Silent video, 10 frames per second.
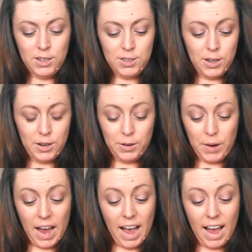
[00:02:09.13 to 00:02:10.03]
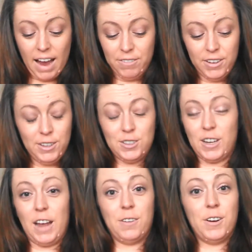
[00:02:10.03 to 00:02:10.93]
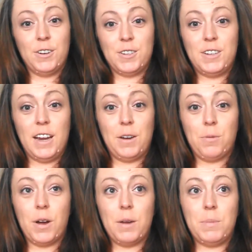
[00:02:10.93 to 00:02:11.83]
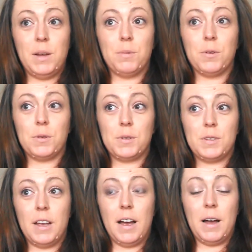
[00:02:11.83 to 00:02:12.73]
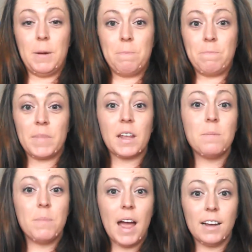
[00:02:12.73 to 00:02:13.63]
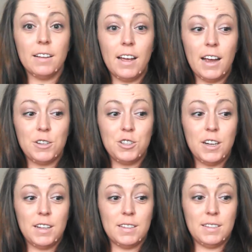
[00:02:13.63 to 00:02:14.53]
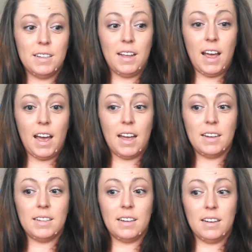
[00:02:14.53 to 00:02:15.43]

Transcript: So I don't understand what people's backlash is to that.